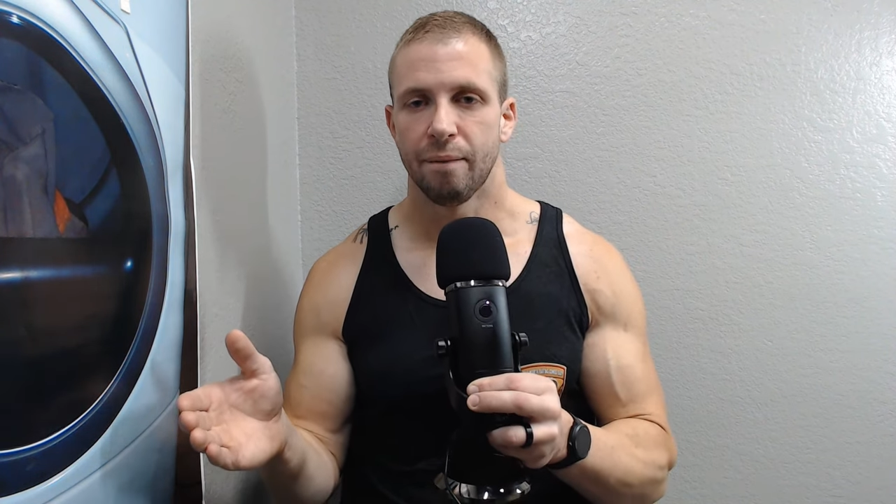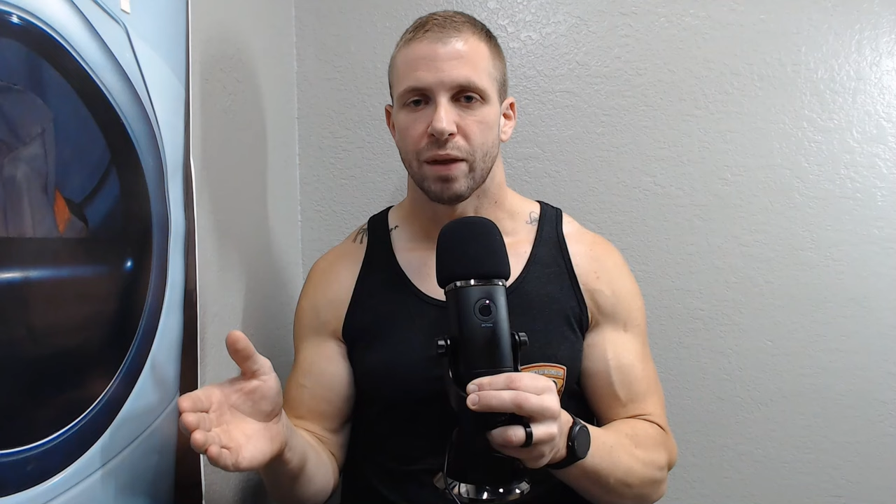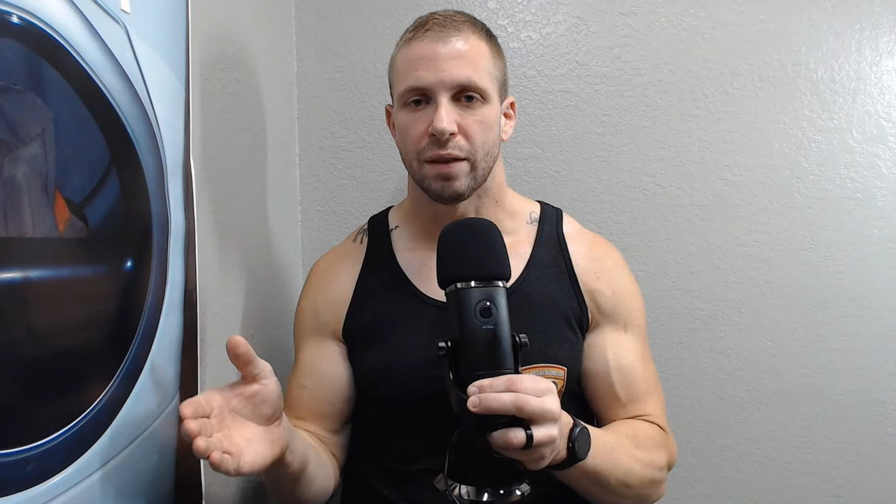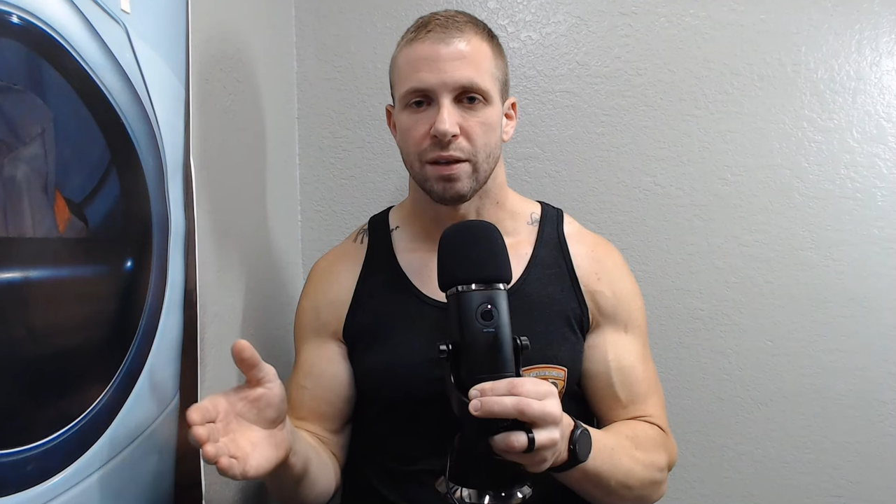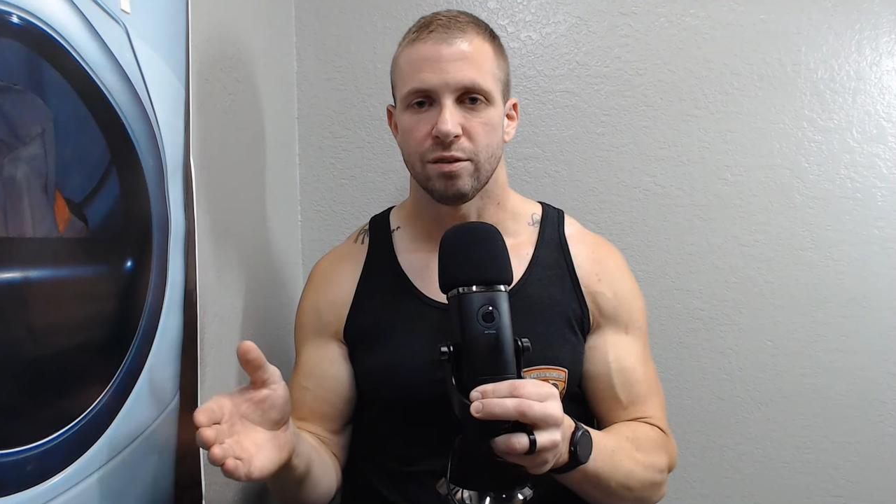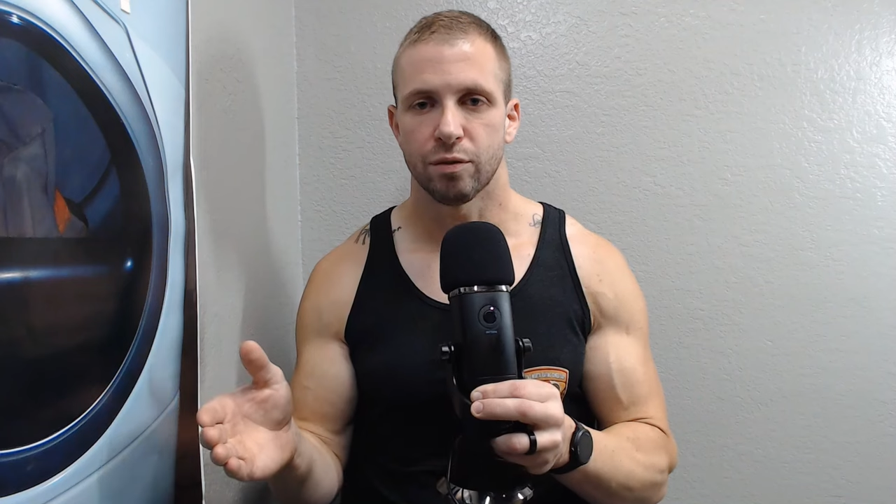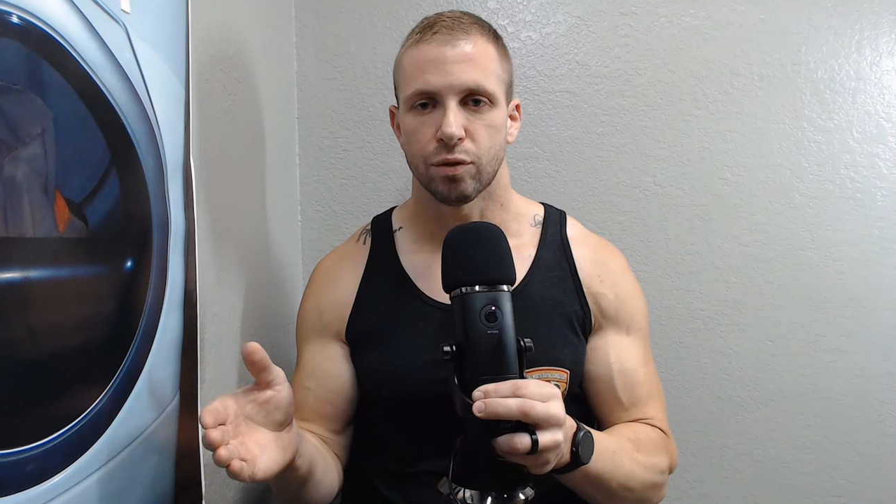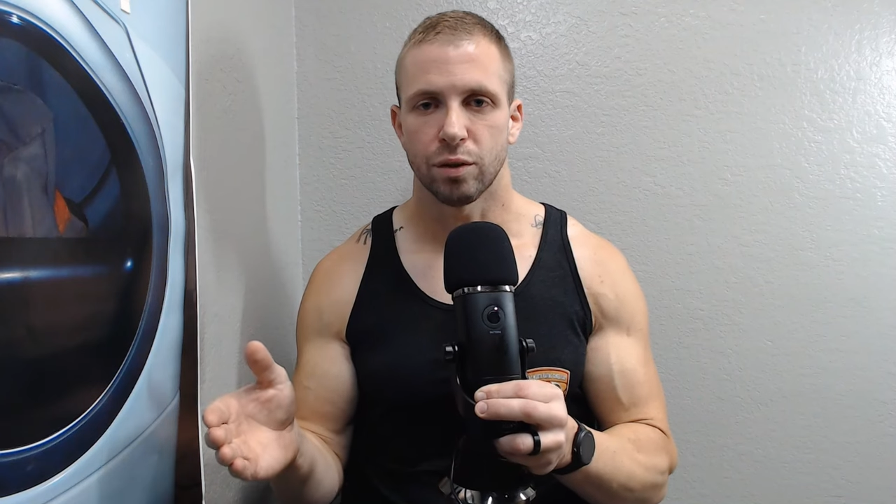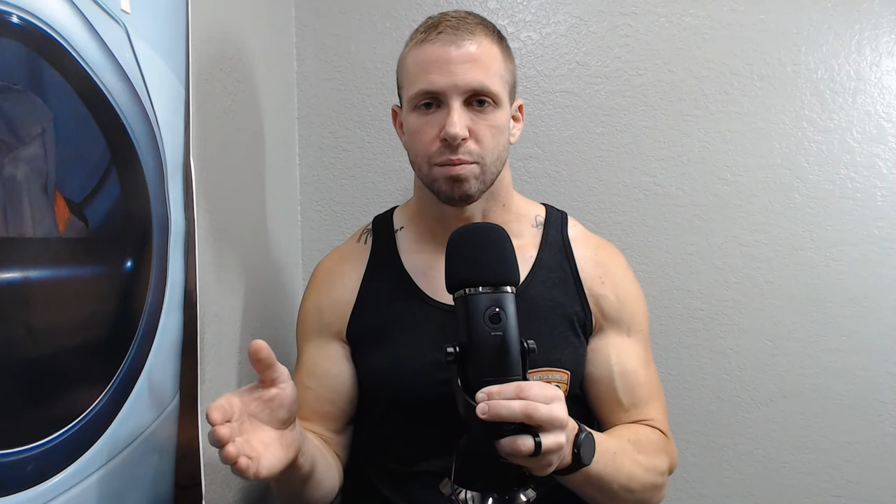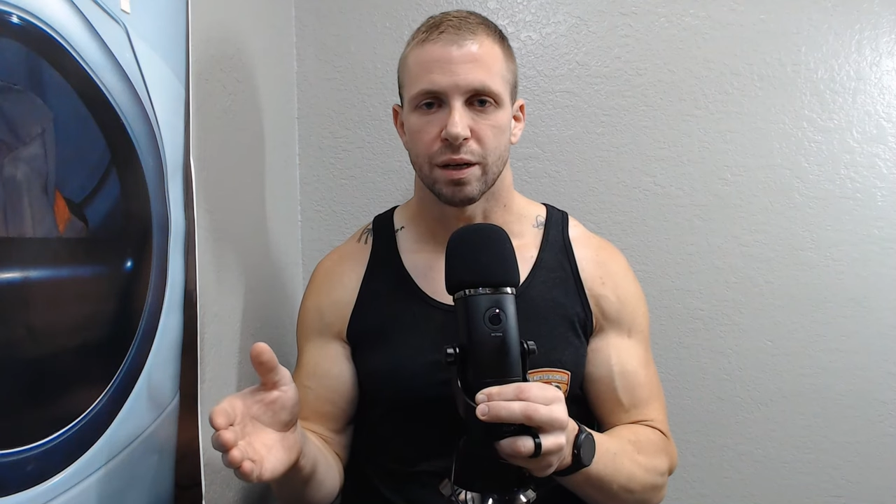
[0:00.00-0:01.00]
And these have
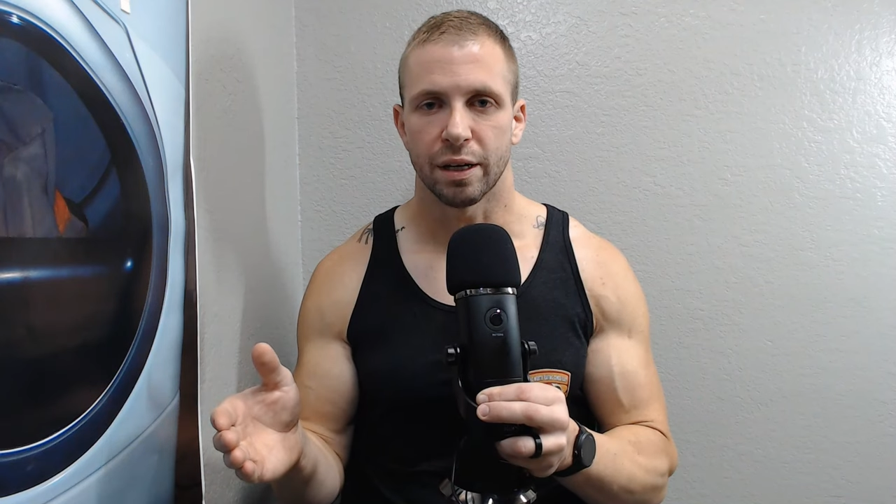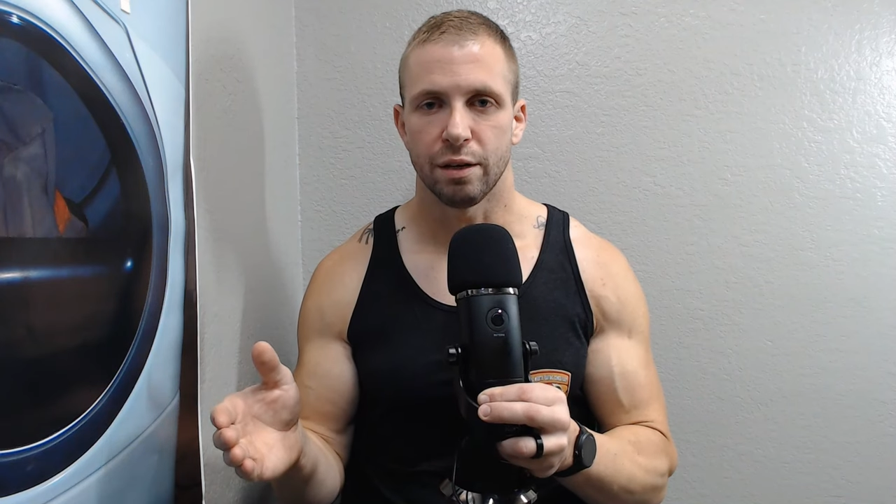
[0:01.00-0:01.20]
really been a